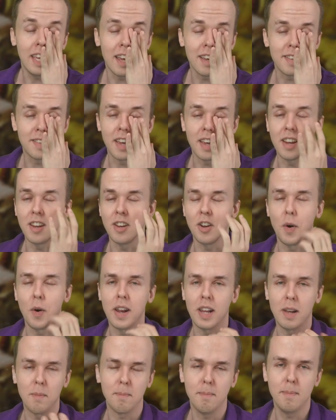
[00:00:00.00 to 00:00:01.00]
the ESA to do
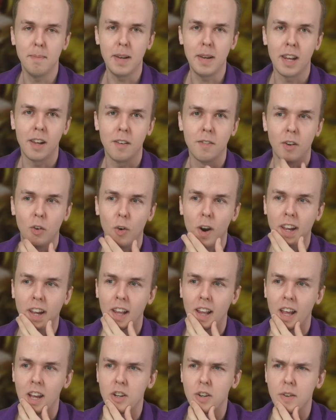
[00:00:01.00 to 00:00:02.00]
any meaningful
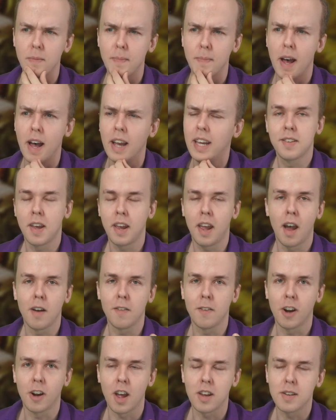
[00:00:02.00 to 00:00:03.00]
regulation. ESA,
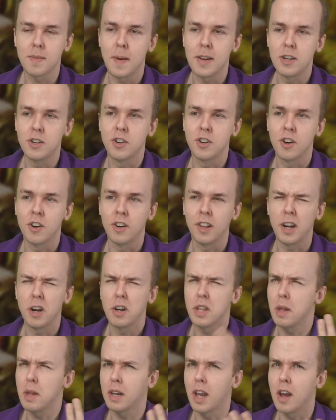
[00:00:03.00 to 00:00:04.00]
I forgot to mention
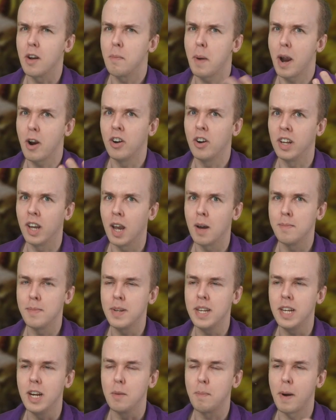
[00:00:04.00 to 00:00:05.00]
earlier, the kind of parent
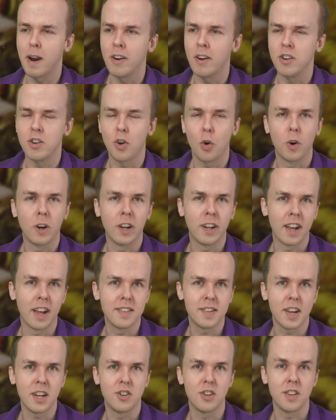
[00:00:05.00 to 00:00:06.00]
company or parent
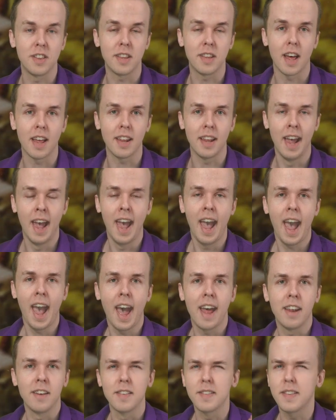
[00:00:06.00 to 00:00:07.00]
organization that
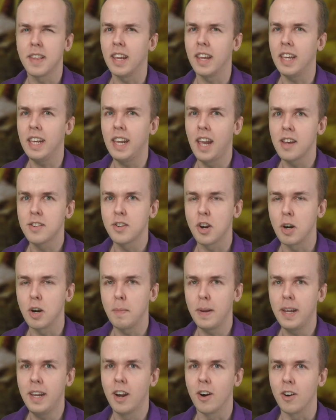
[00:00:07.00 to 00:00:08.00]
handles the
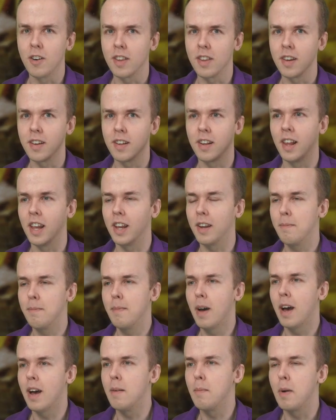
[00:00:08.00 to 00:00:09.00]
ESRB, or the, like,
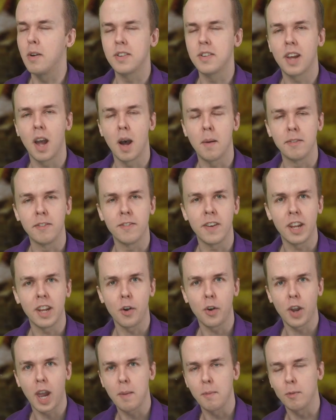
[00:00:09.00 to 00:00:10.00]
most common
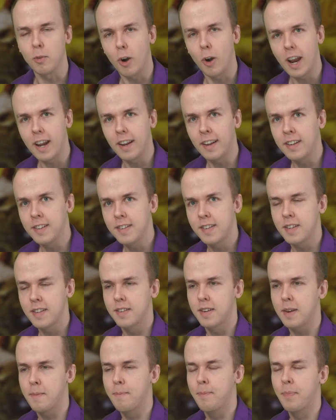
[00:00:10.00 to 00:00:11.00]
video game rating
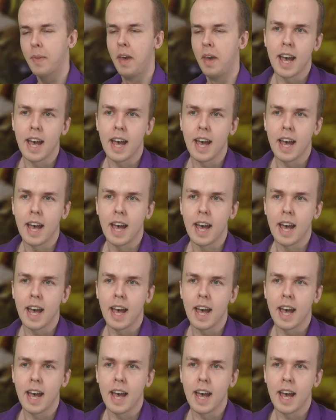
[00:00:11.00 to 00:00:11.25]
system.